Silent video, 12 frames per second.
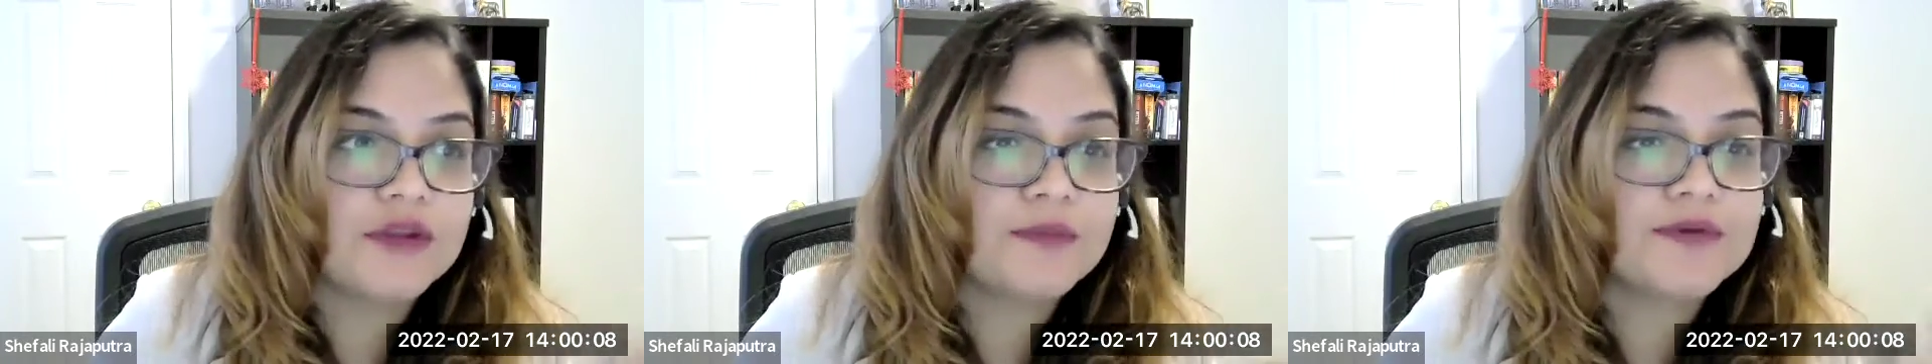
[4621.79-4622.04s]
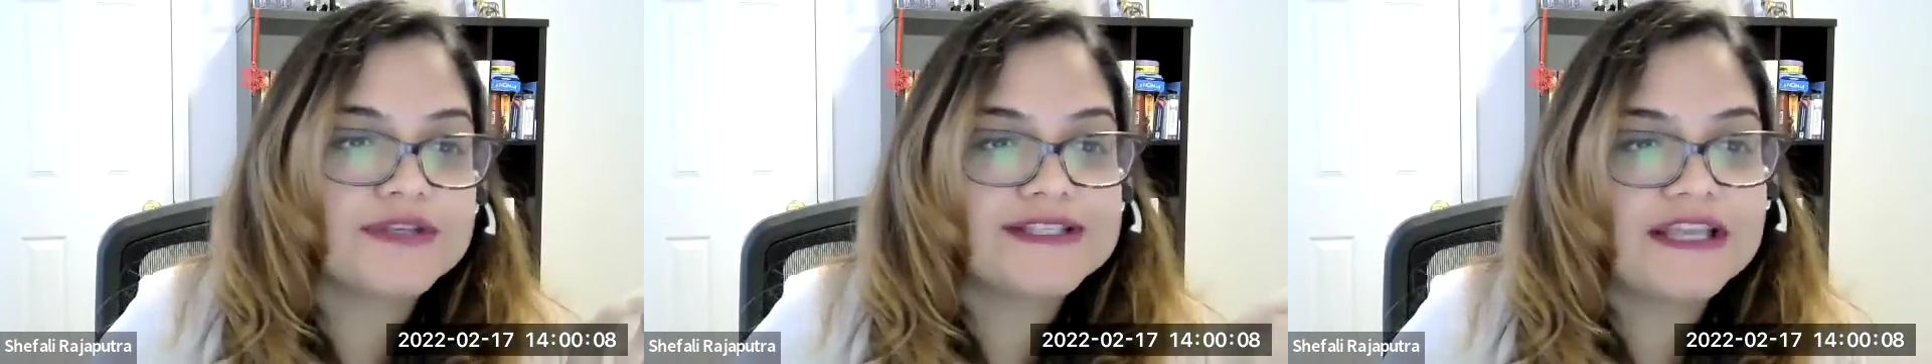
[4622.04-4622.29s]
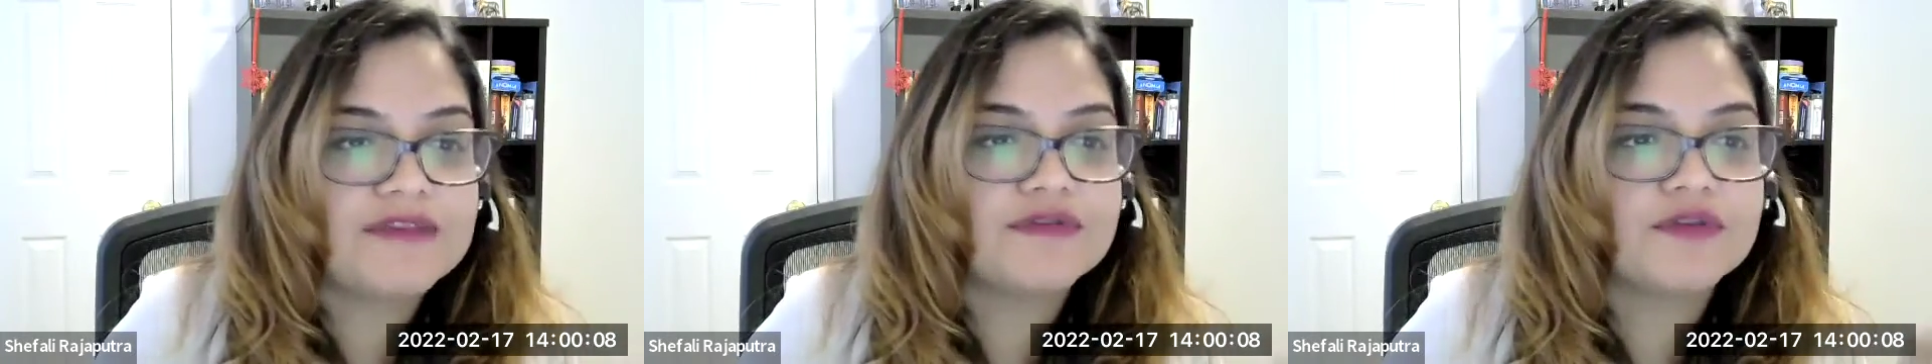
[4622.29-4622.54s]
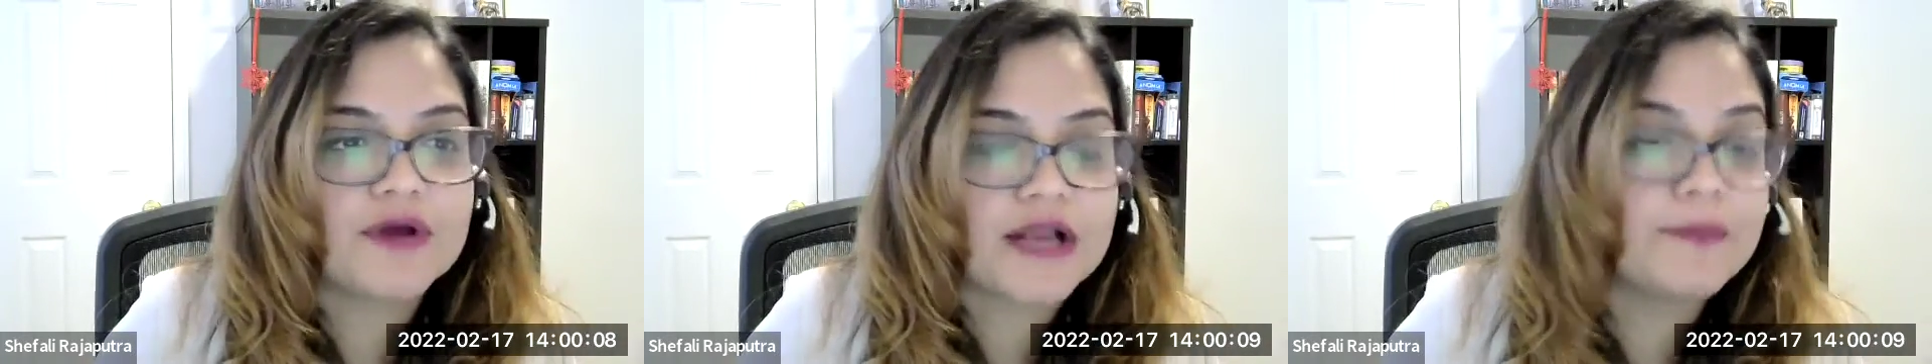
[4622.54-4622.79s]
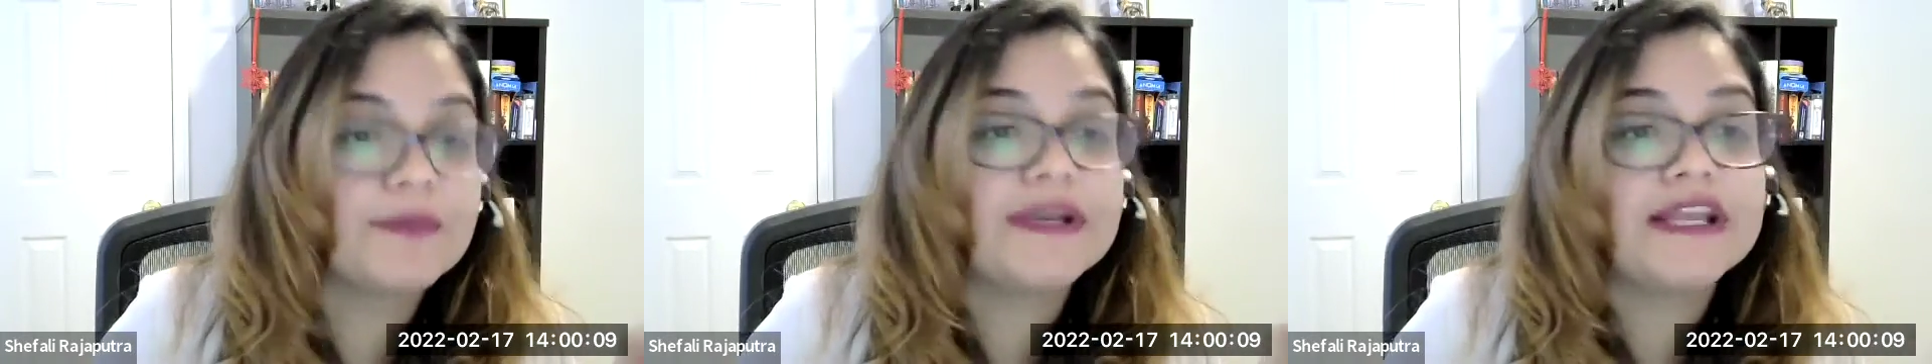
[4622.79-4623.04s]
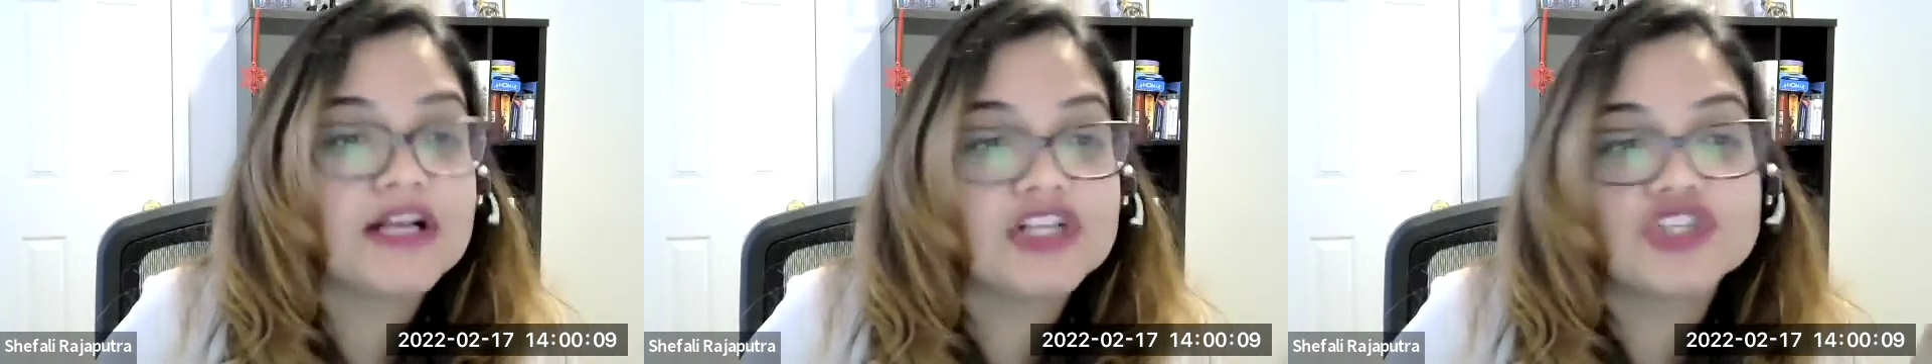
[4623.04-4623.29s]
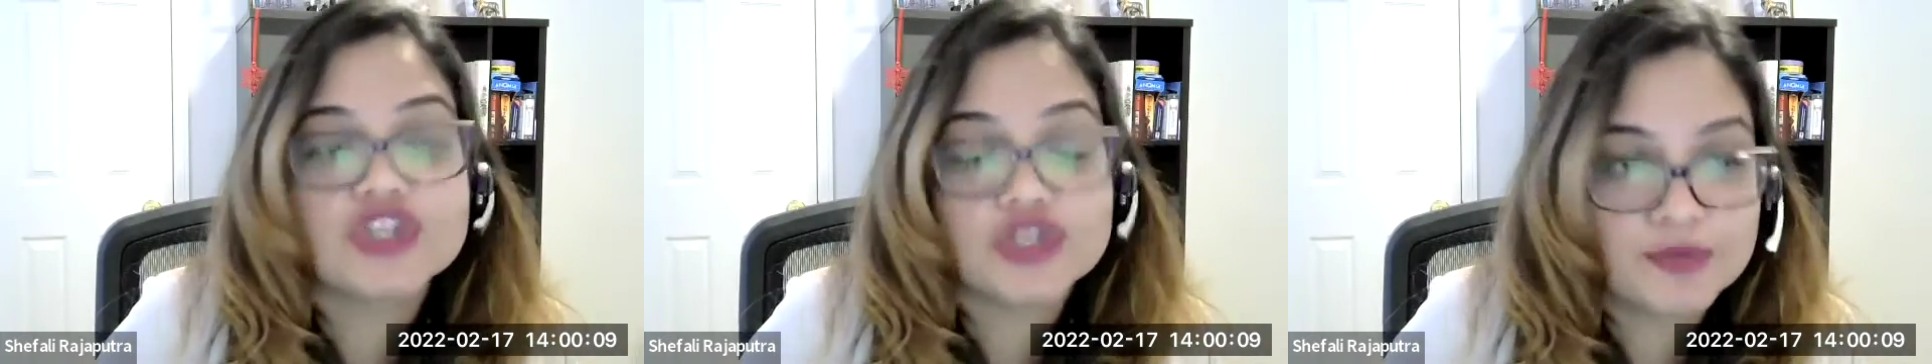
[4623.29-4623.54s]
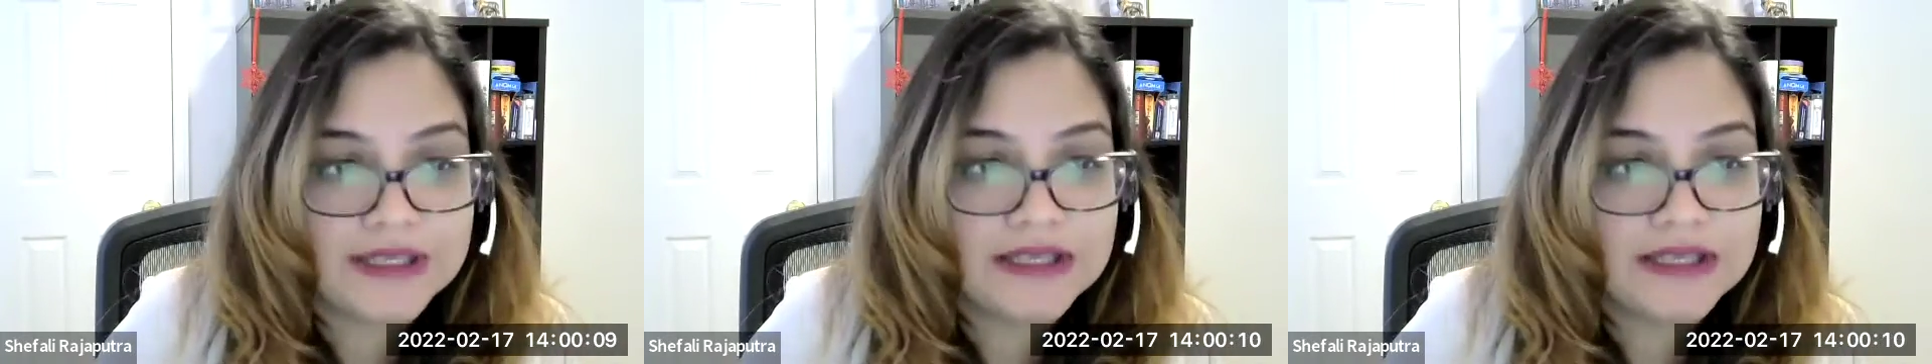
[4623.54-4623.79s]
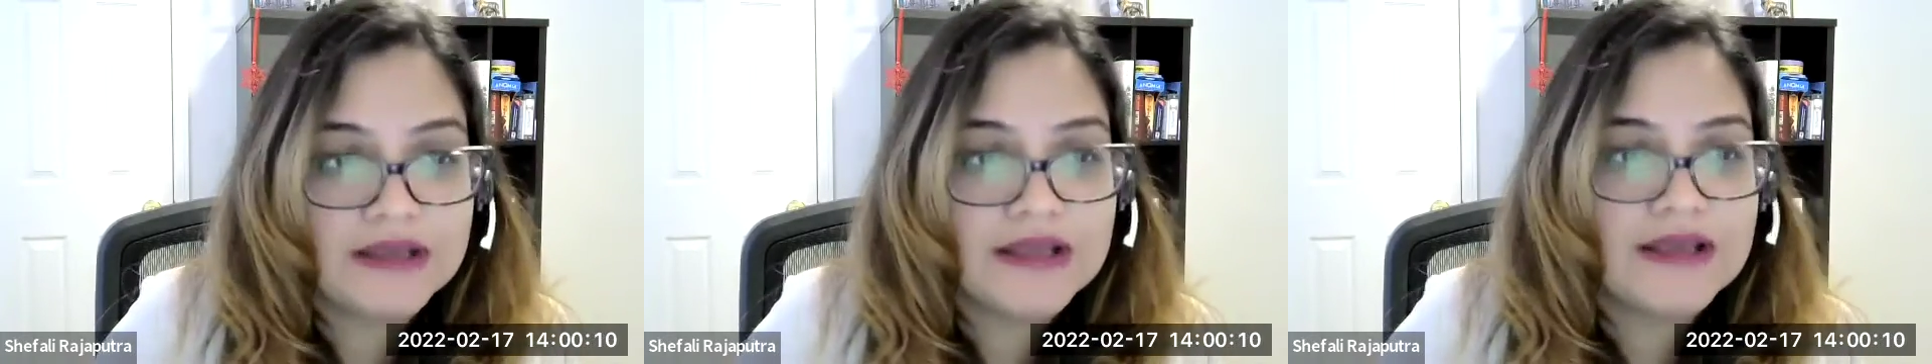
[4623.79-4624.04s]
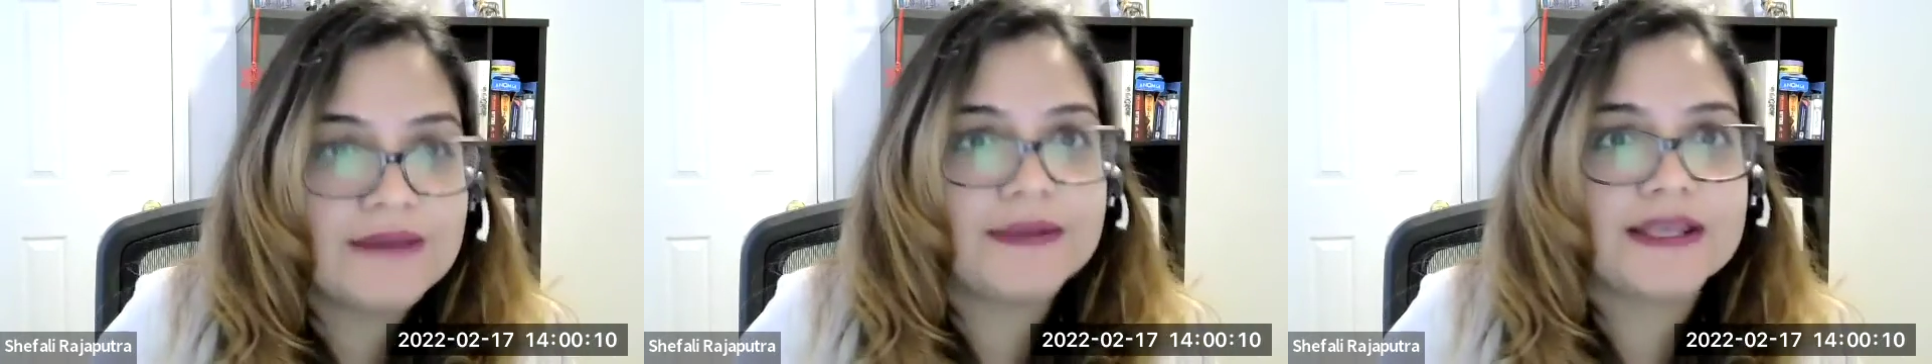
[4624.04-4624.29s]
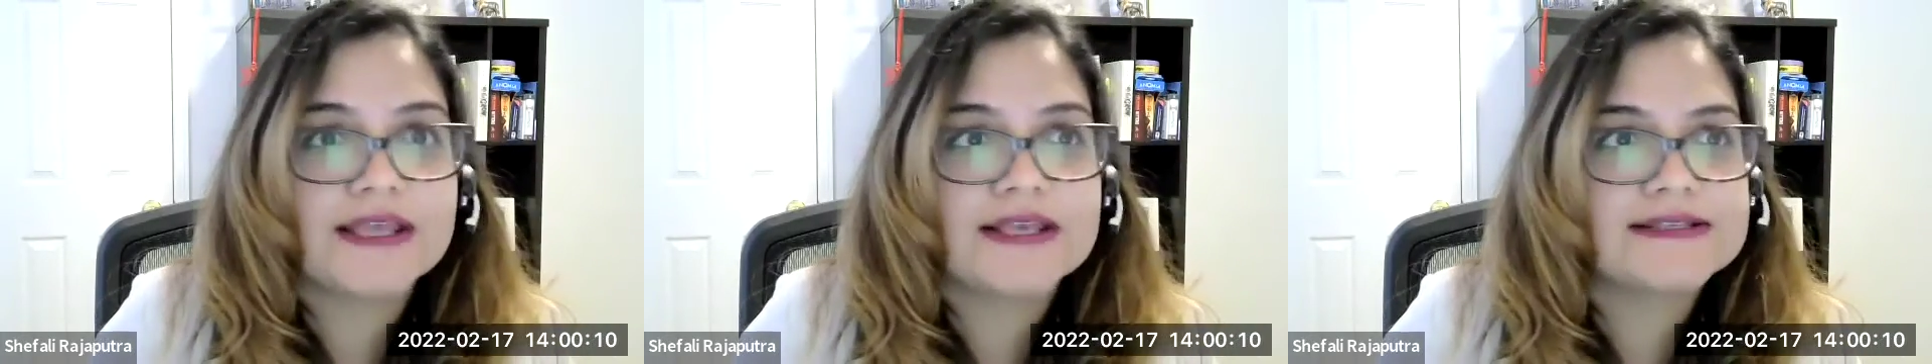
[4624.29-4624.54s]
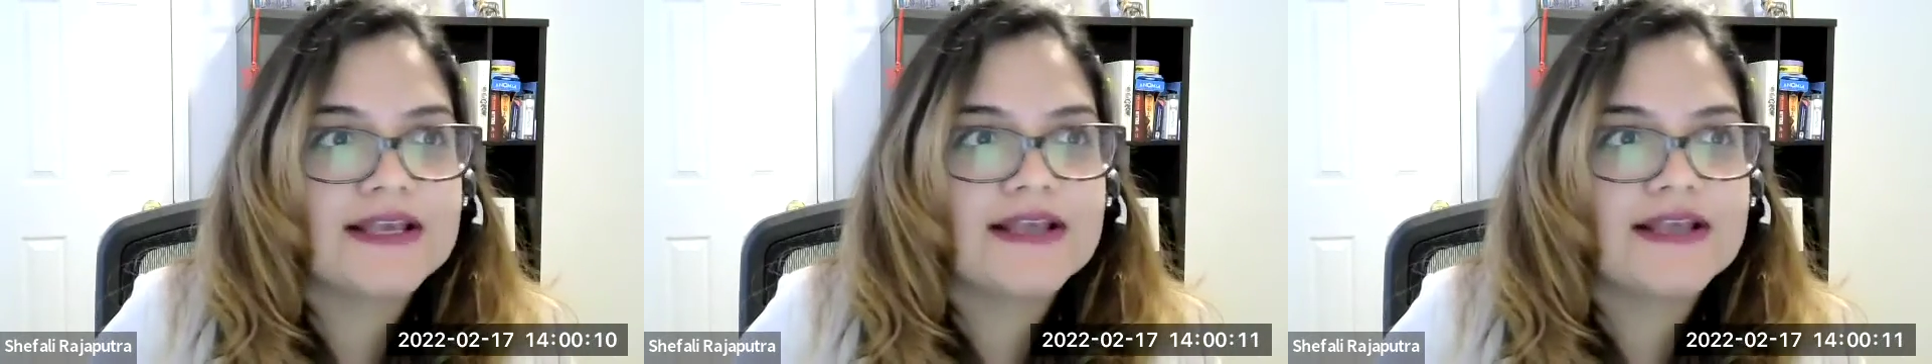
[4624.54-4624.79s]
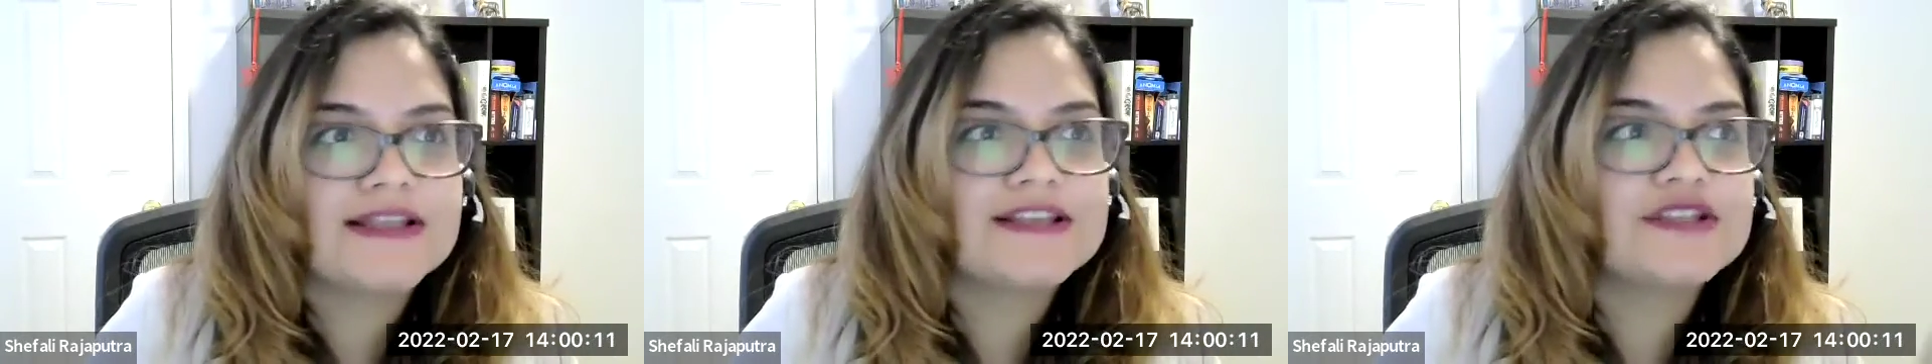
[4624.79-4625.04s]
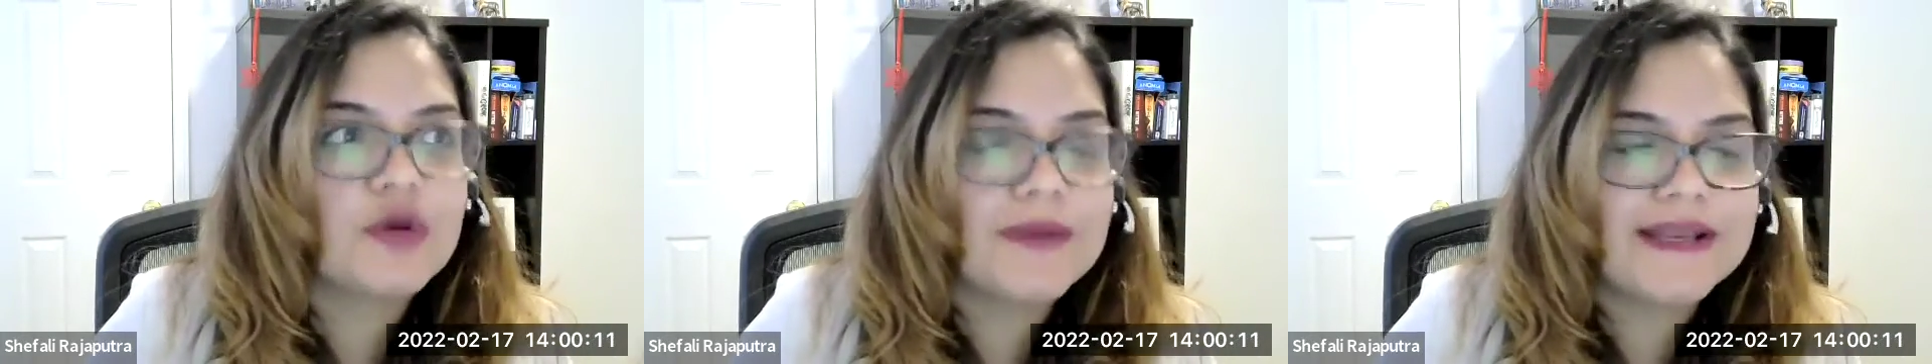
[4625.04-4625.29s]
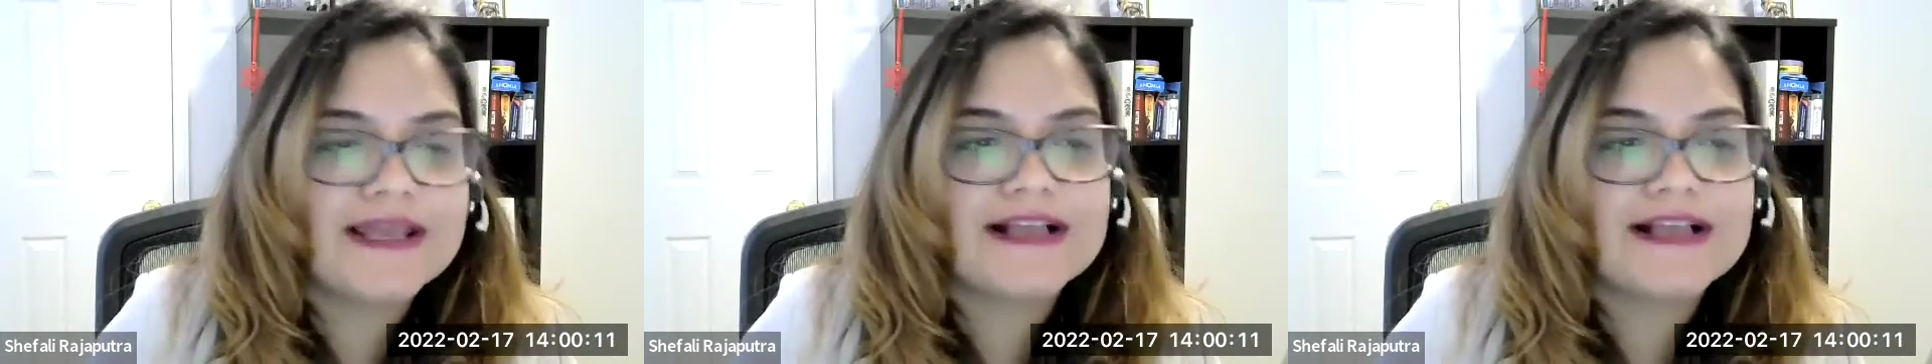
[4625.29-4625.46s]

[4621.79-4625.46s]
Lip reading: perceive the company culture to be, because there's nobody